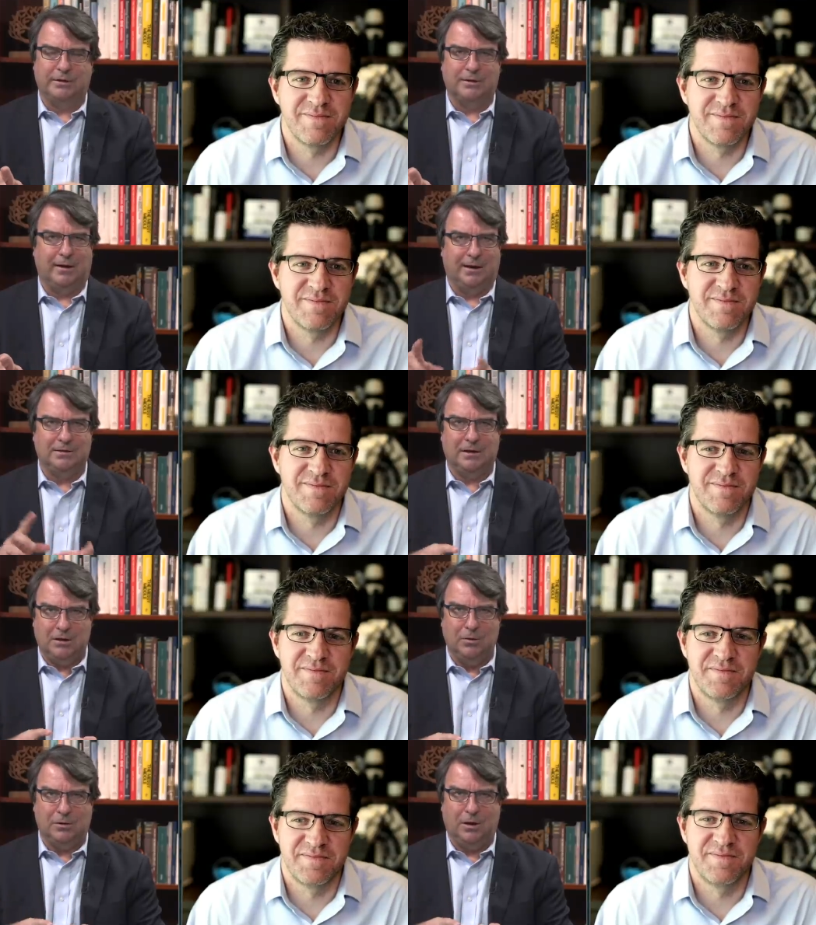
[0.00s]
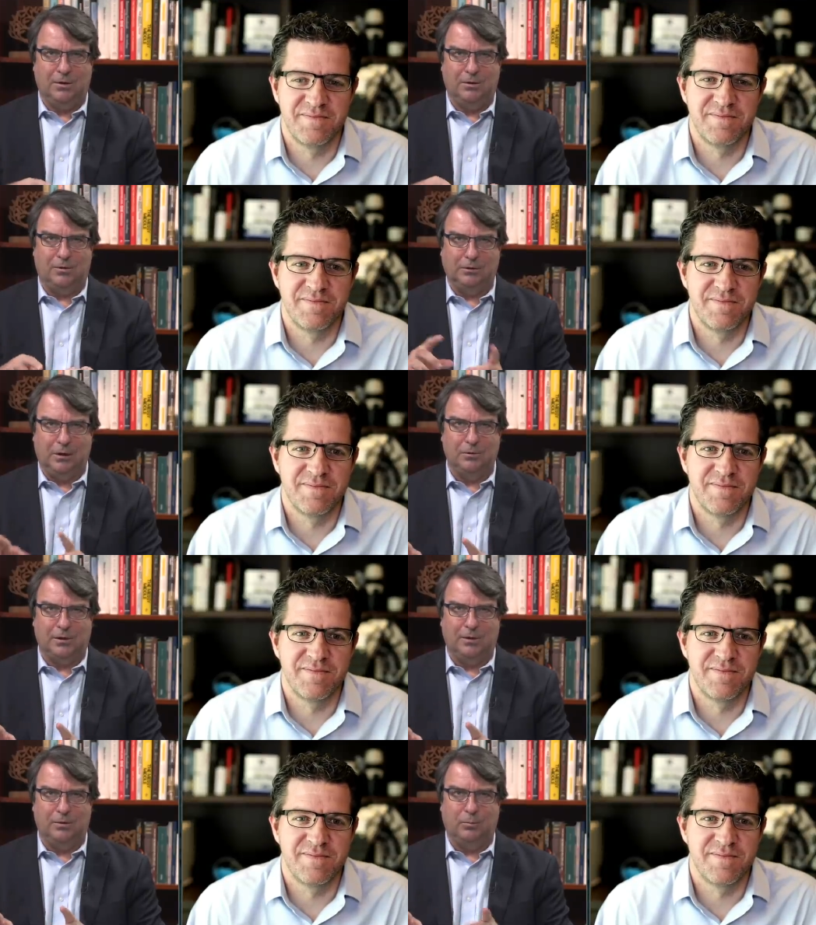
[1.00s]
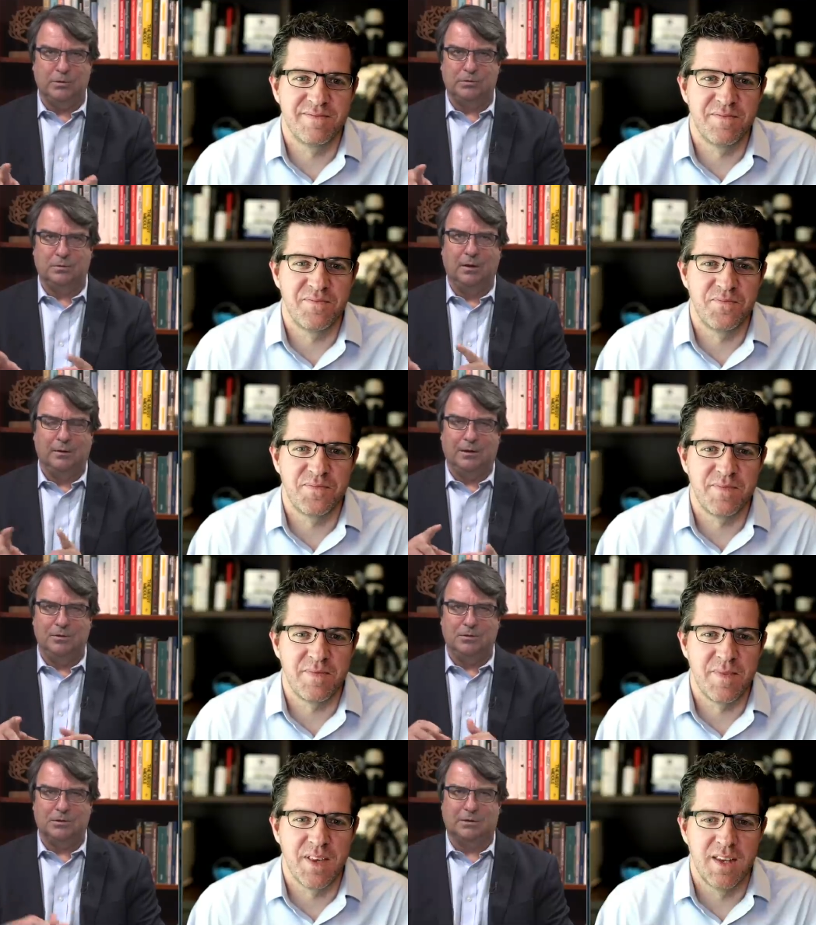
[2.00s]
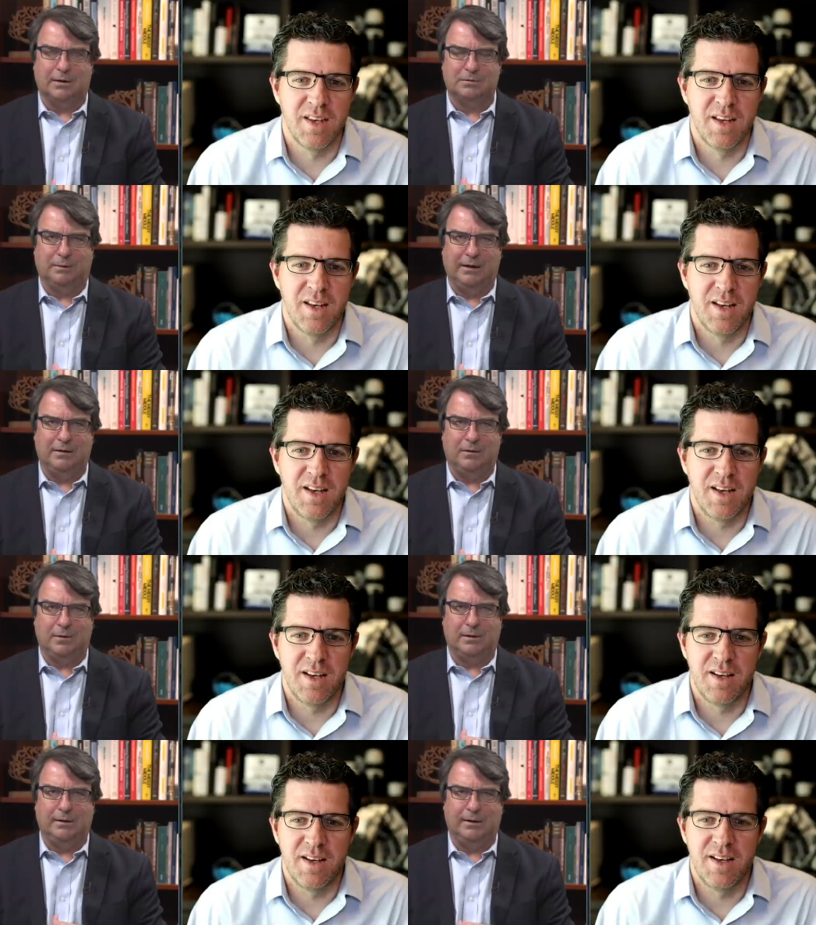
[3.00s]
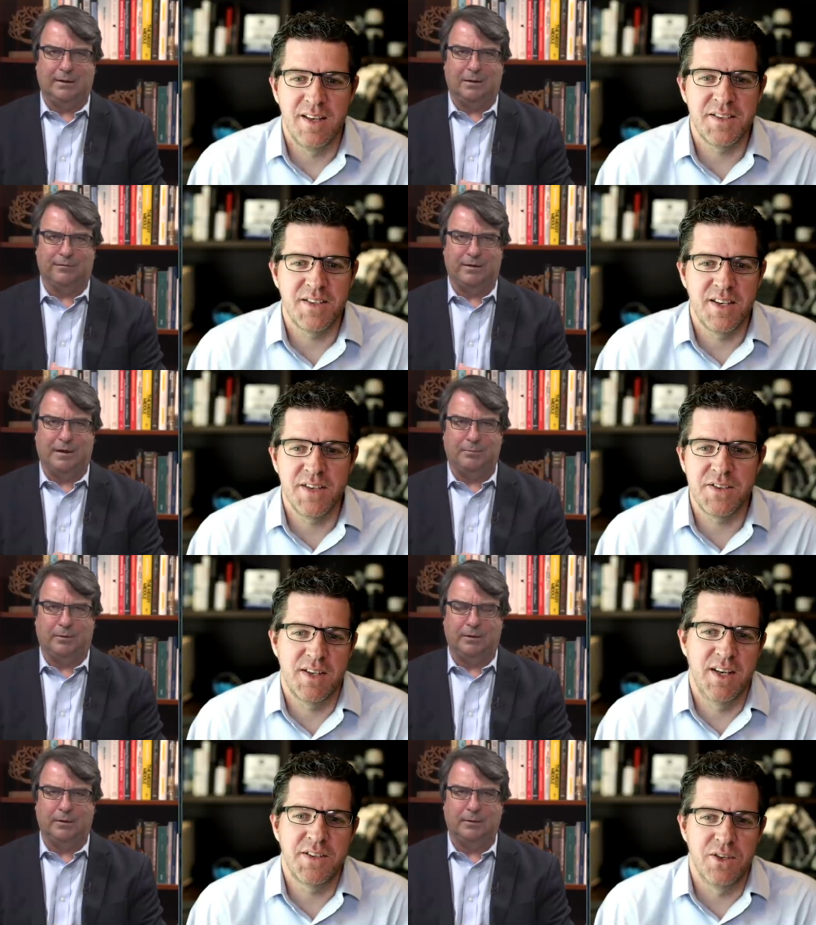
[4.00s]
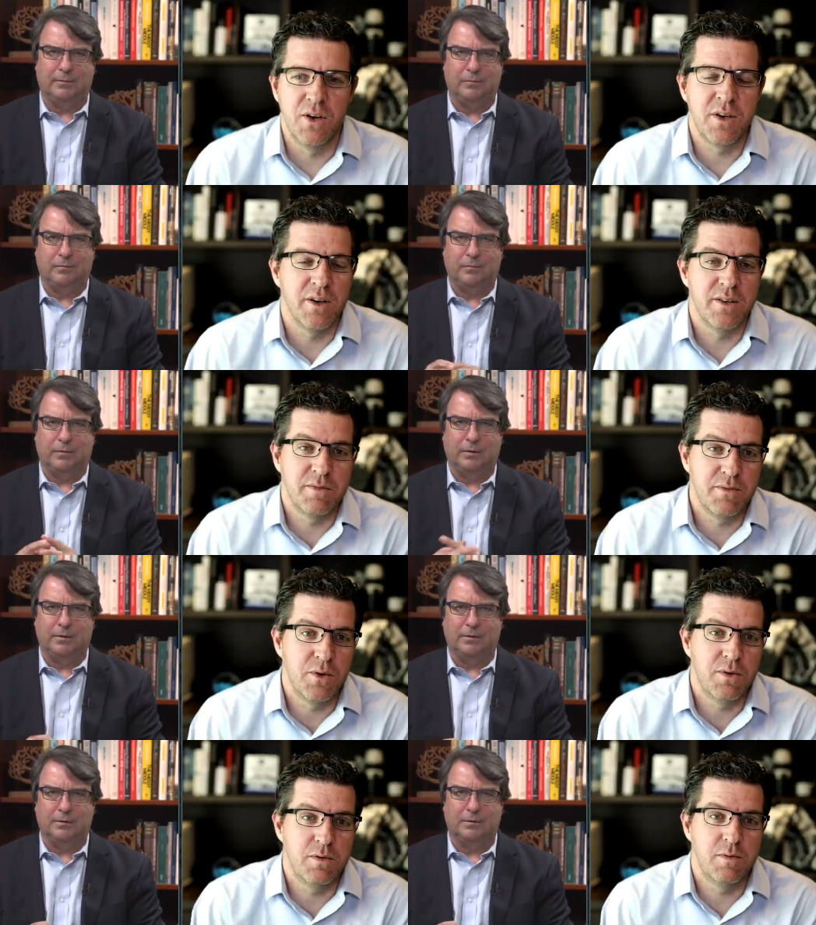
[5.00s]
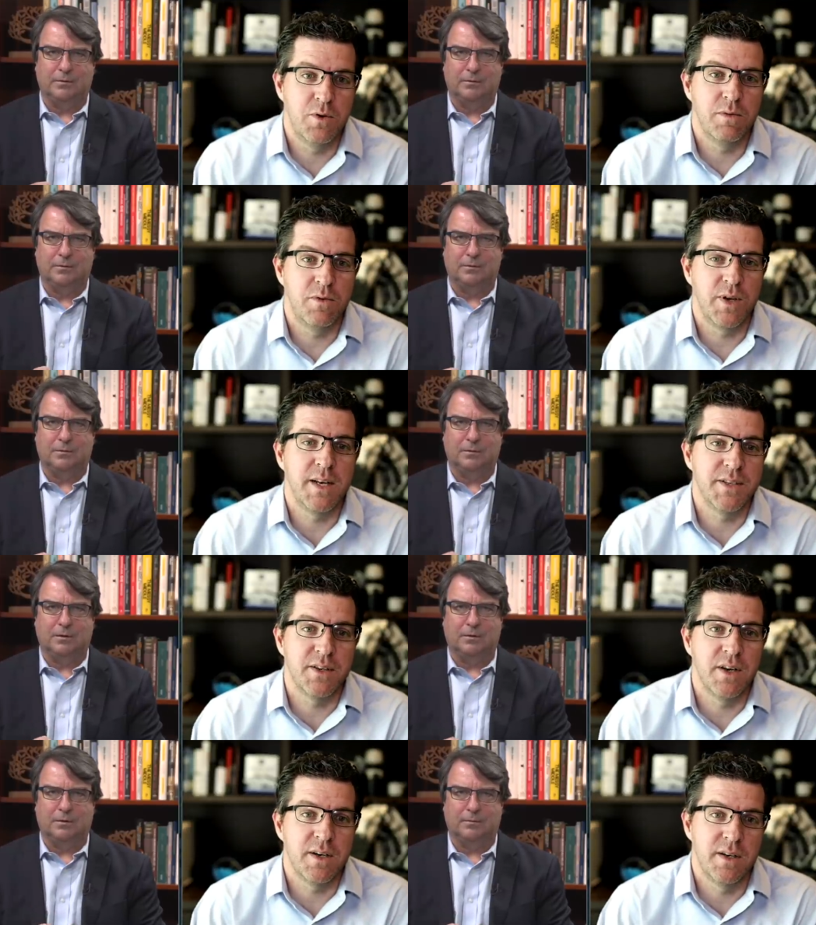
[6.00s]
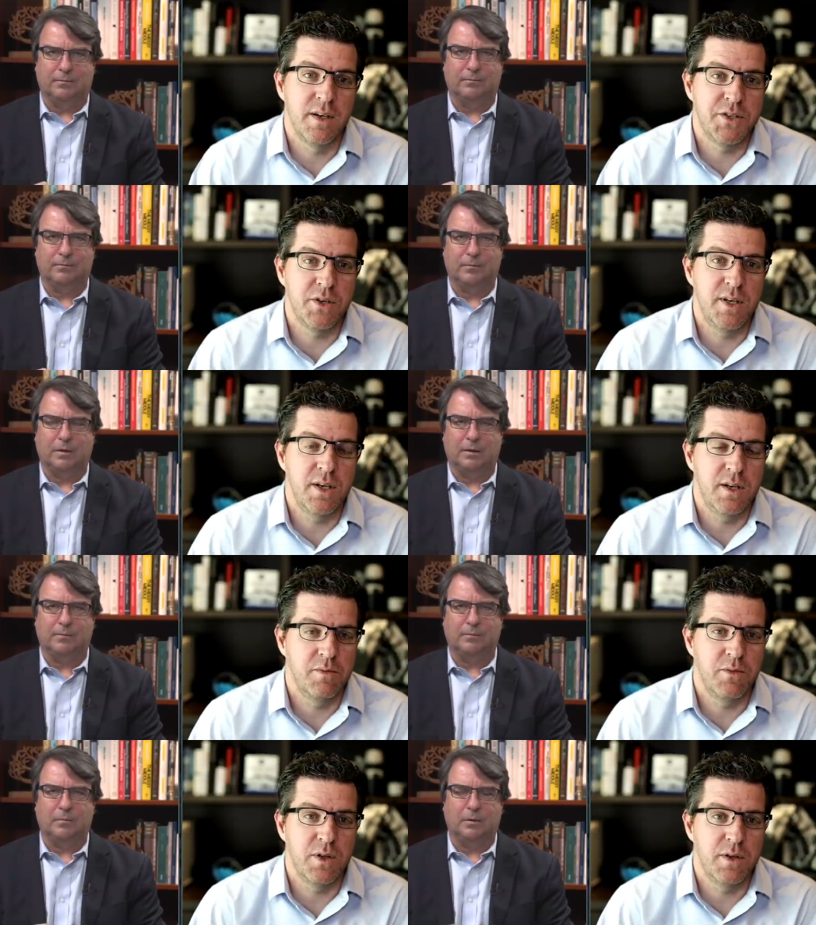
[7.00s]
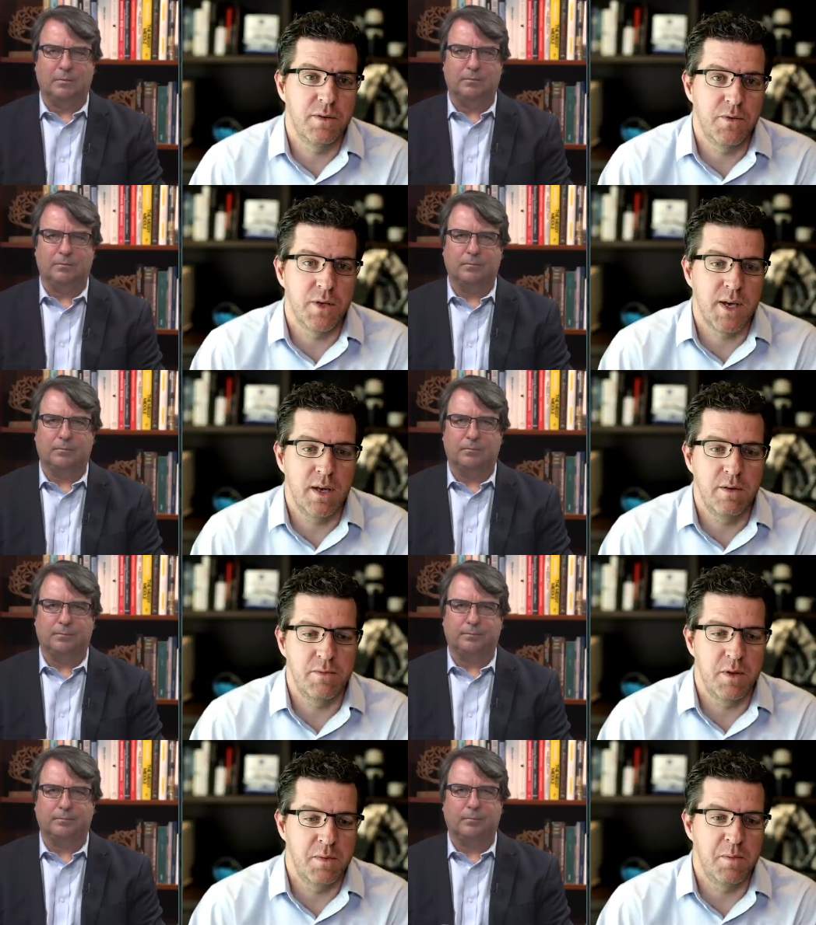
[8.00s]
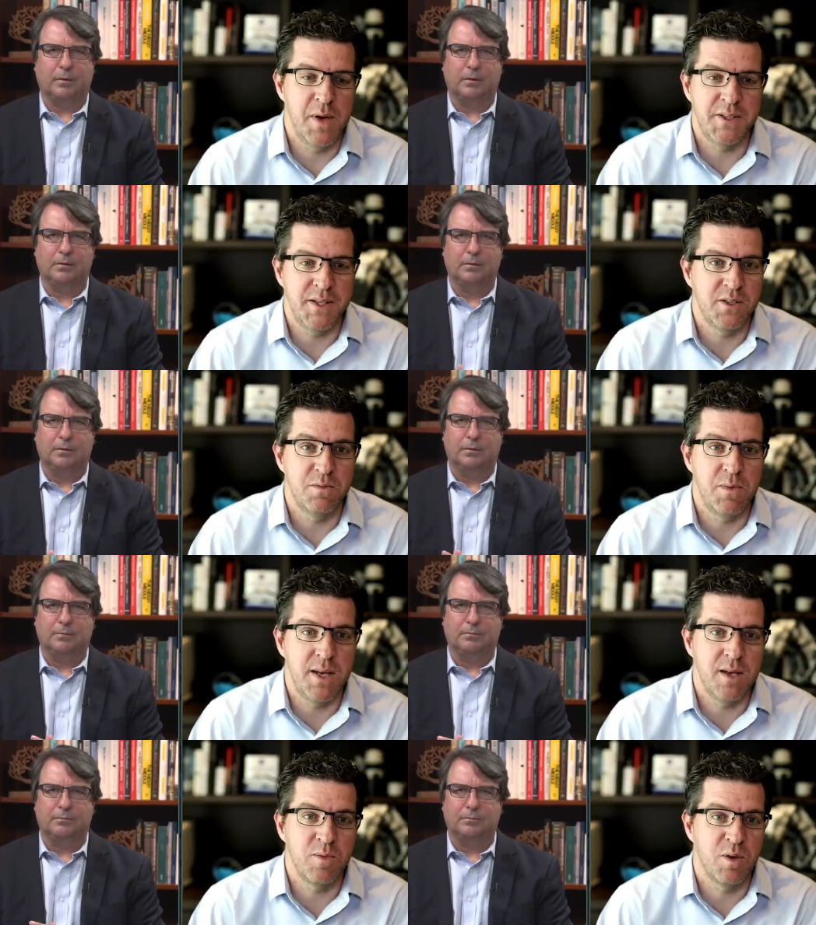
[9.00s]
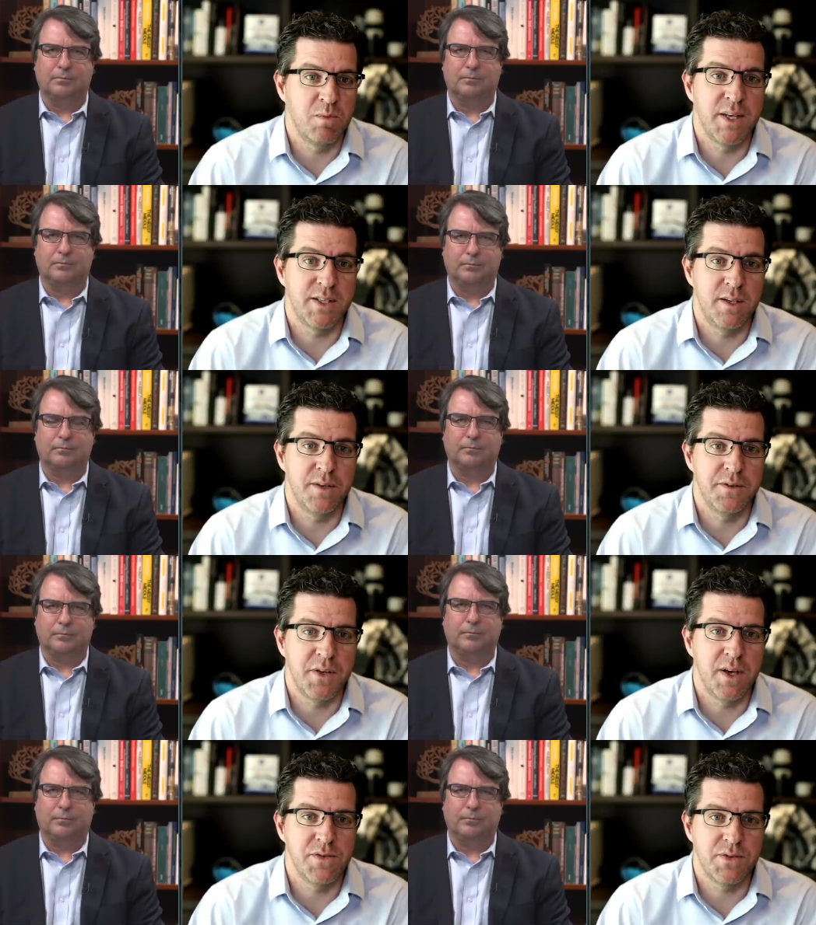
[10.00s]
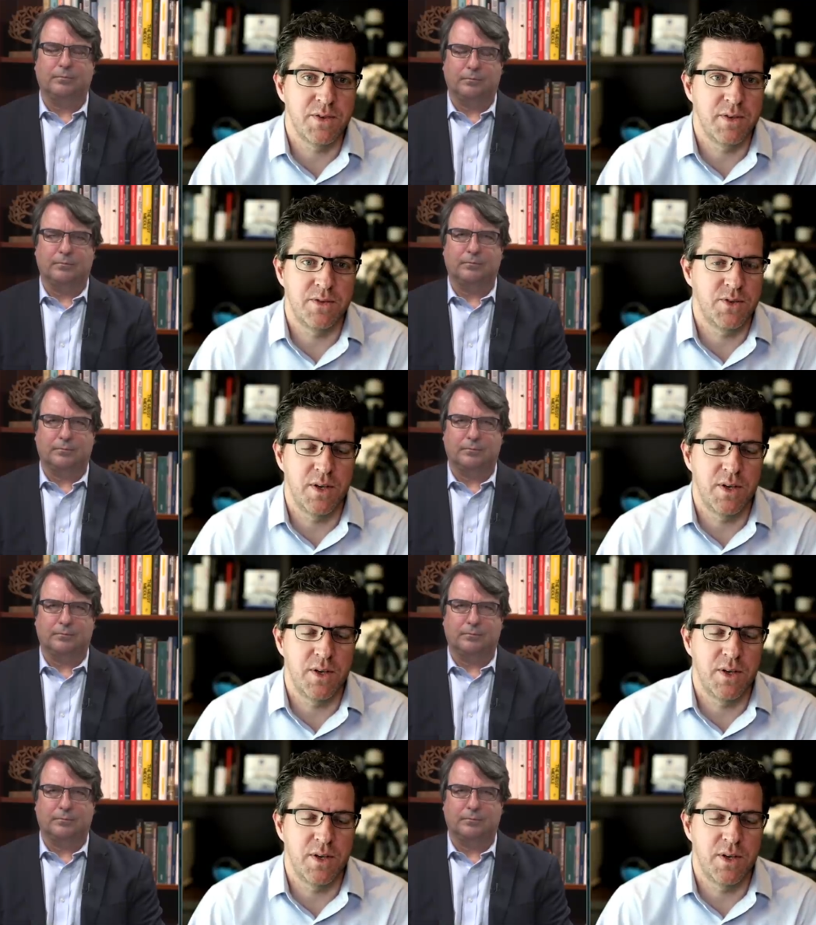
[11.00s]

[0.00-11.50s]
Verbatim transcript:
Speaker 1: side. Is it no code or low code? What can you just explain quickly and clarify it's, it's, it's, no code
Speaker 2: for, for, for getting started. Literally, you know, for the for the kind of uh, basic to medium complexity use case, it's